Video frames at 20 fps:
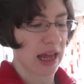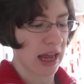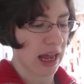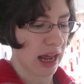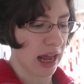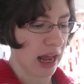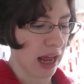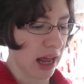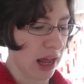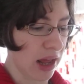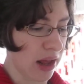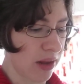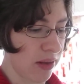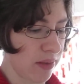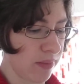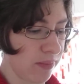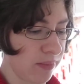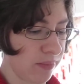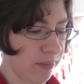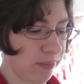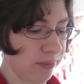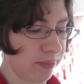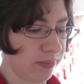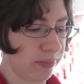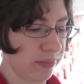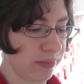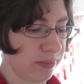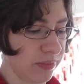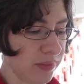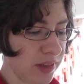Um,
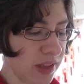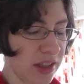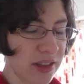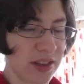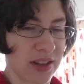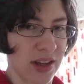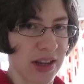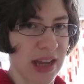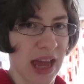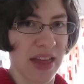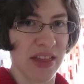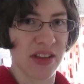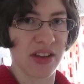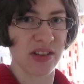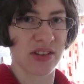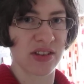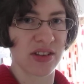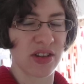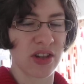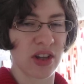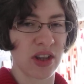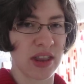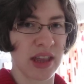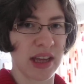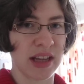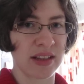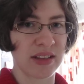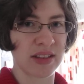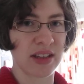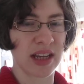so yeah, there's the two
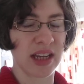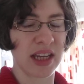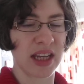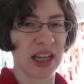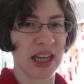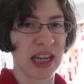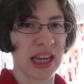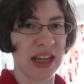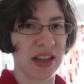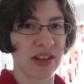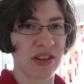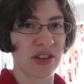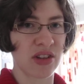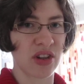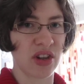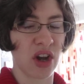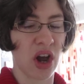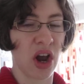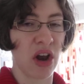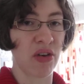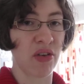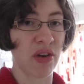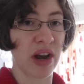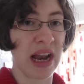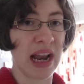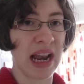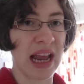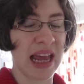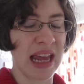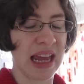things that you need to know
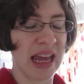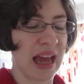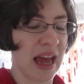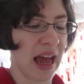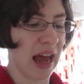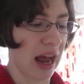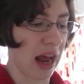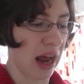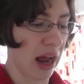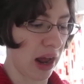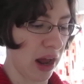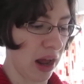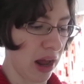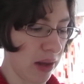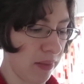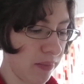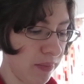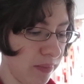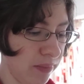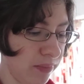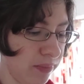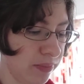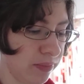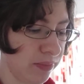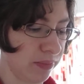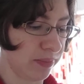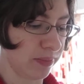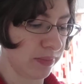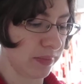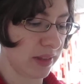really. Um,
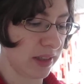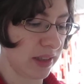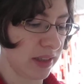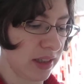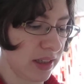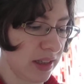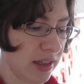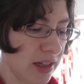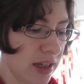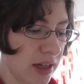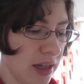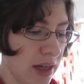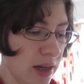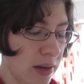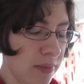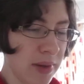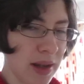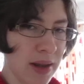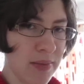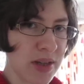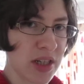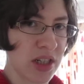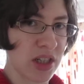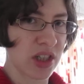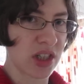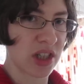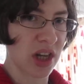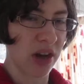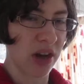but let me just show